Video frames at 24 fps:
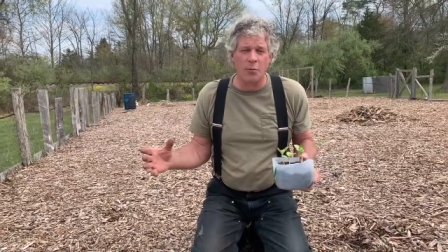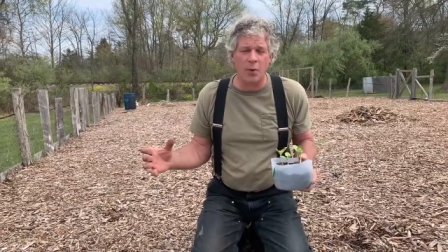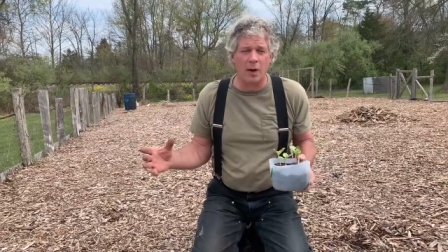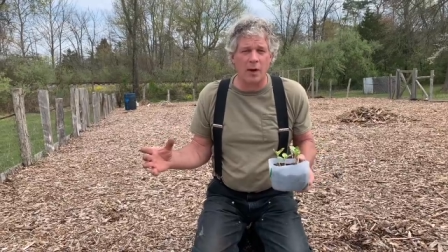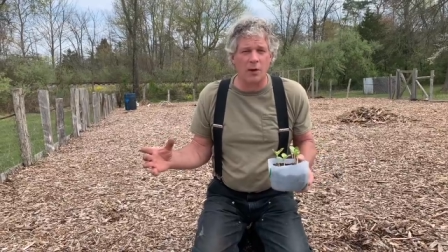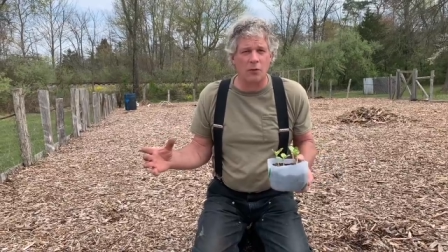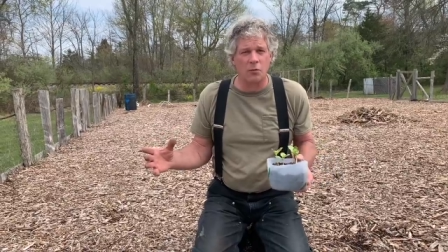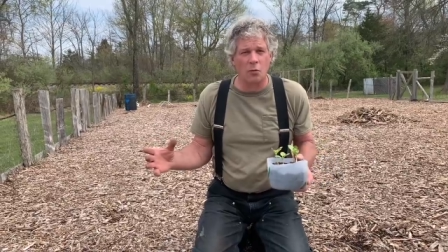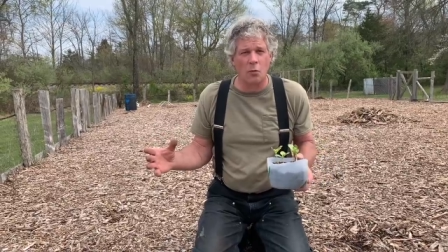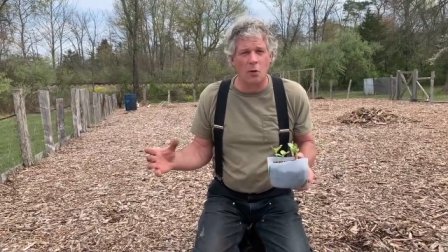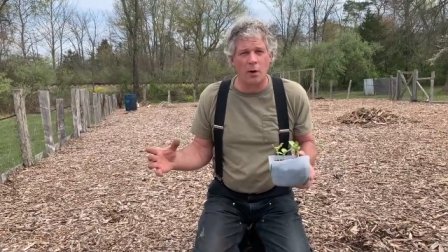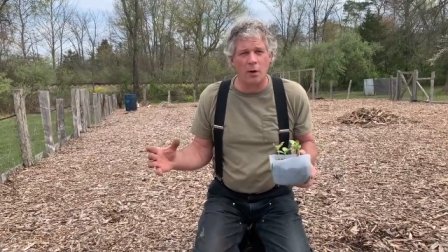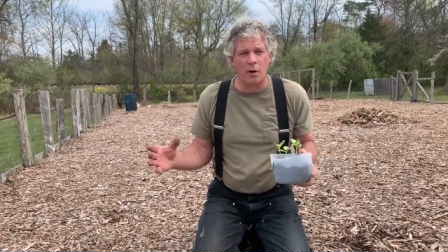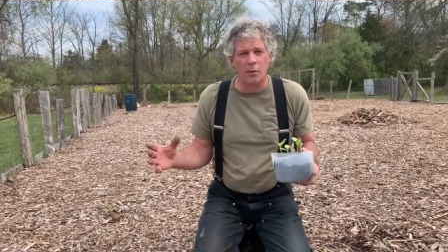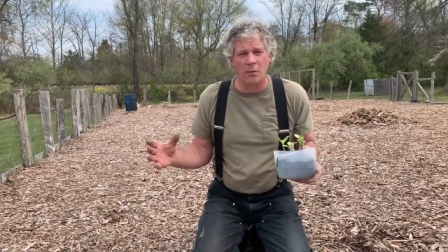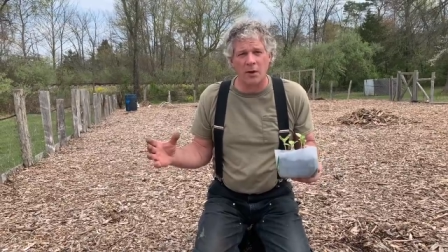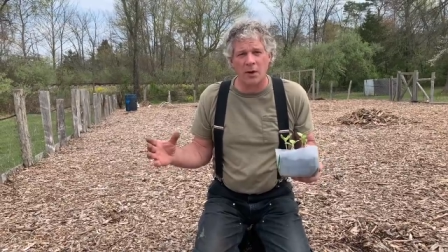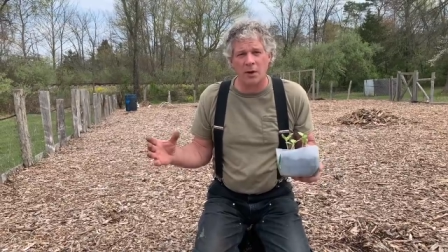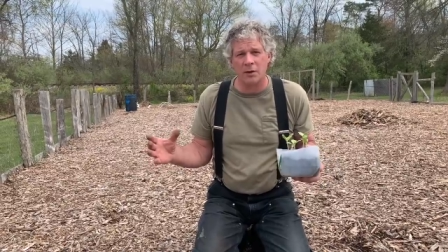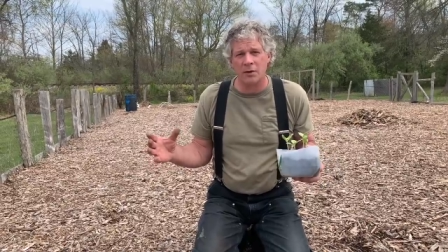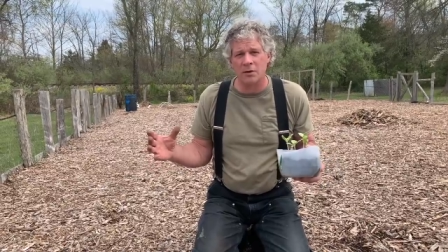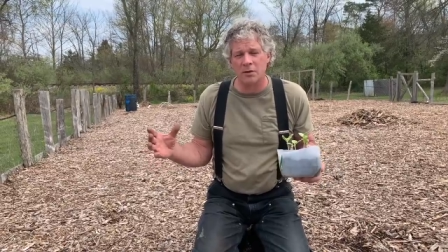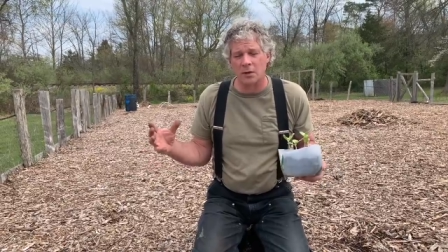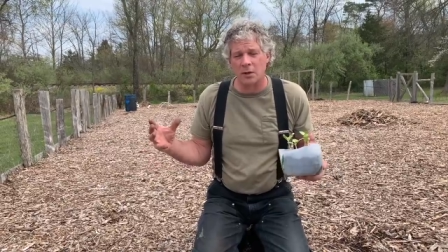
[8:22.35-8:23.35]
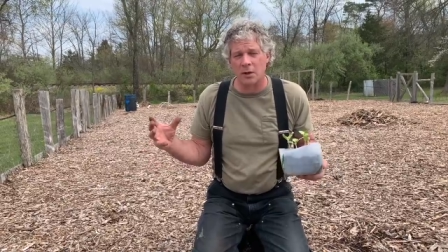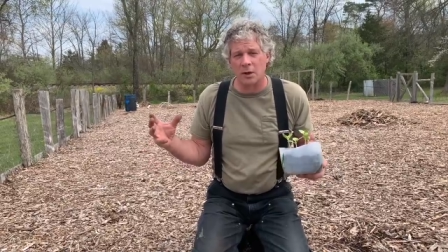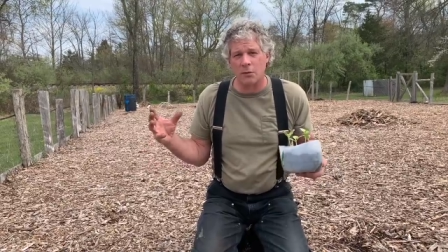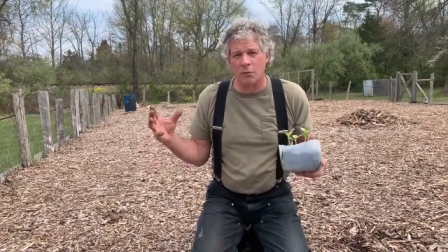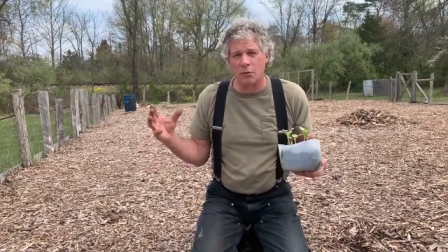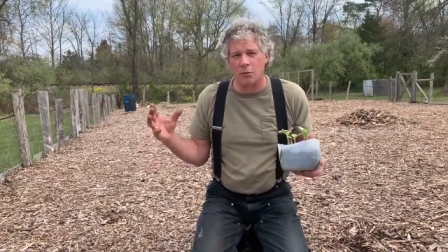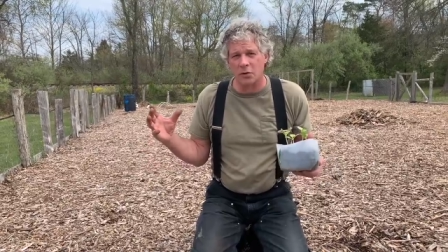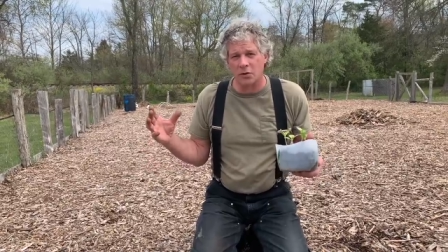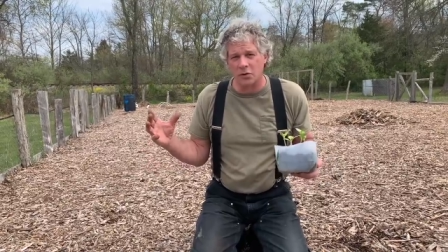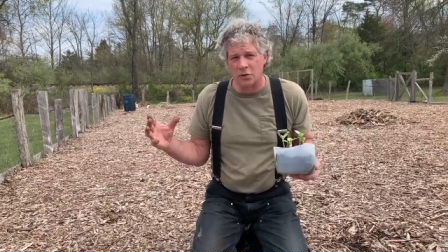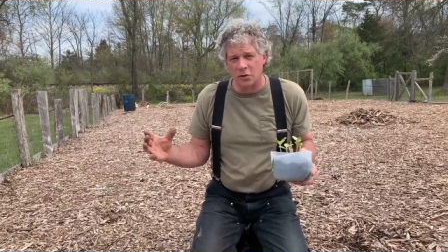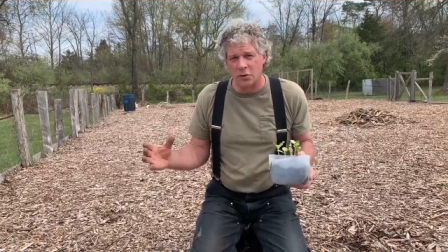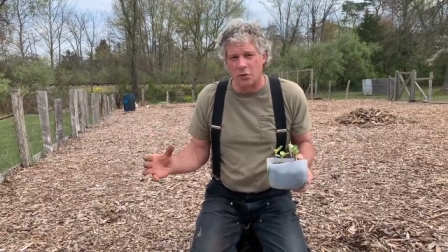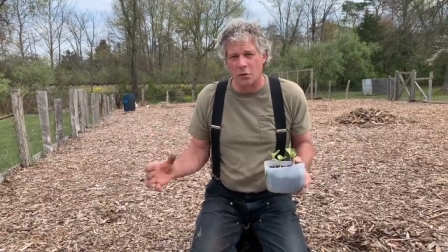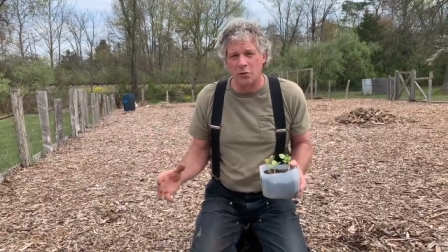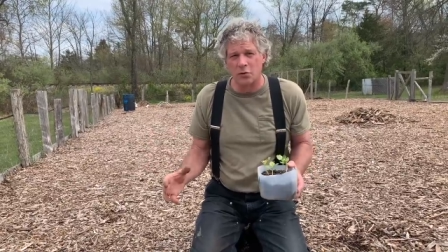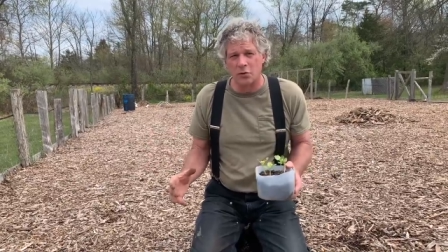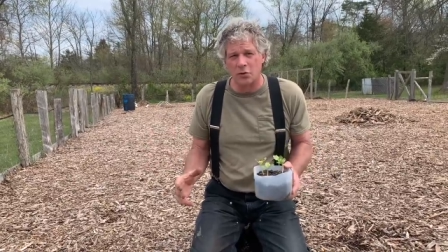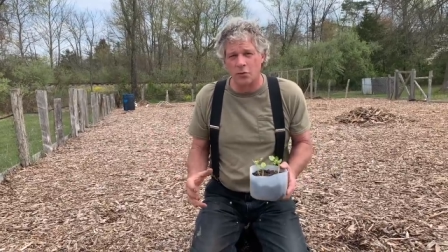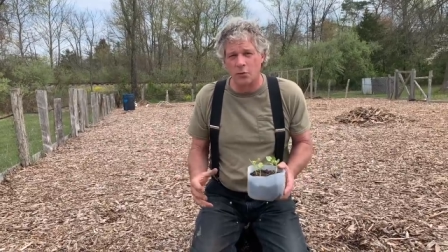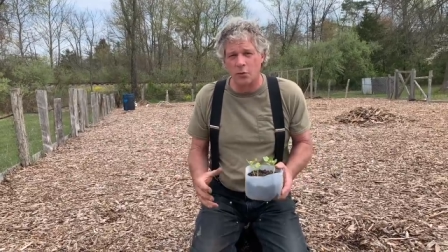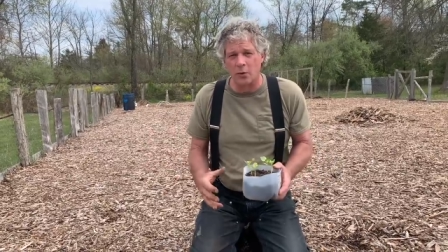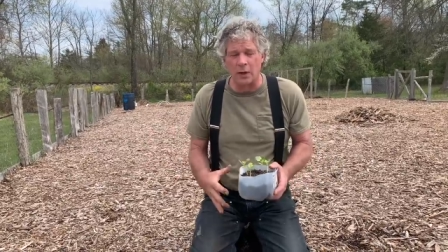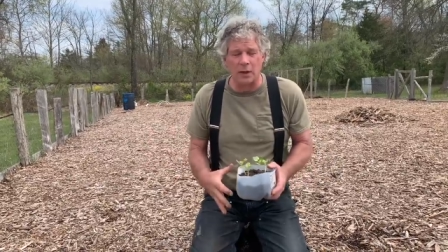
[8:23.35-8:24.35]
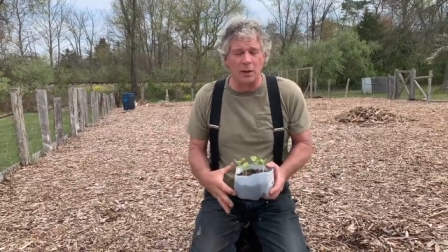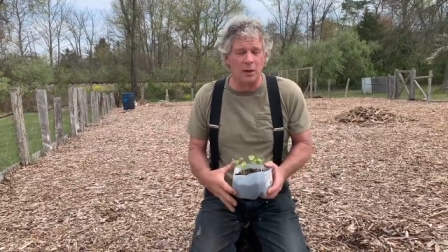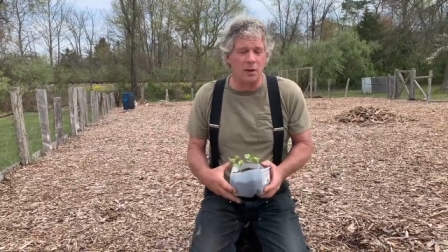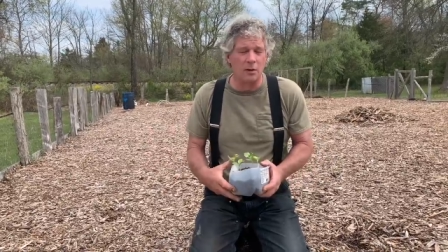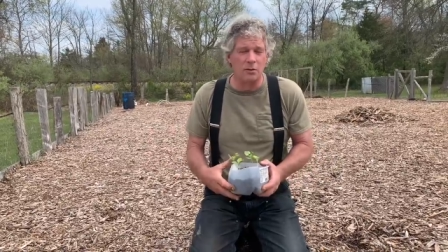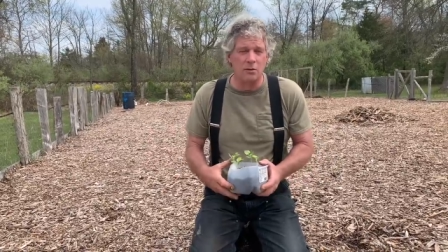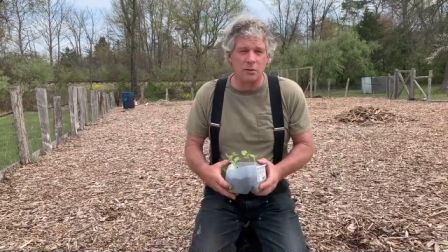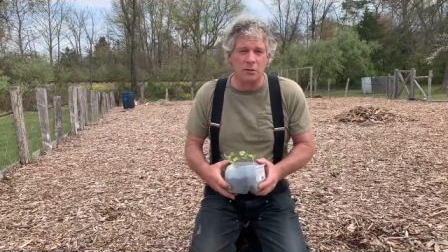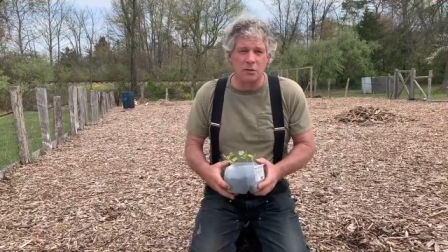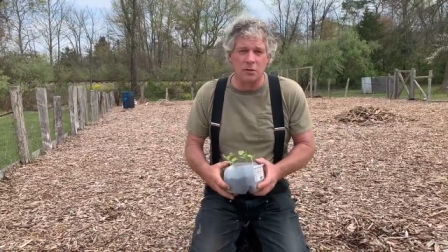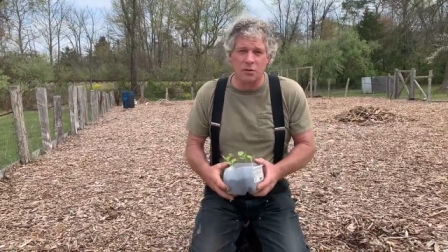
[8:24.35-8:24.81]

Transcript: pound watermelons and they were so sweet and